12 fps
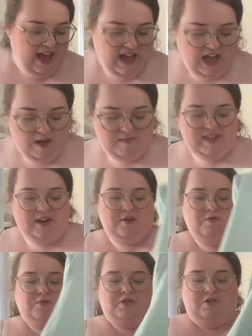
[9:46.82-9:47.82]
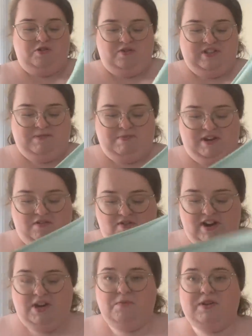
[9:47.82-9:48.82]
And then I also got this mint
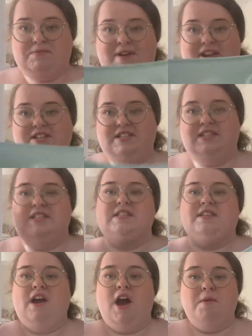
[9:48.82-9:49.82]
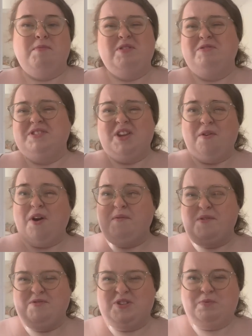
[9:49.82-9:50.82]
green, which matches the skirt, but also I
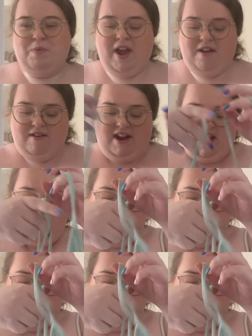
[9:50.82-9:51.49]
will just wear it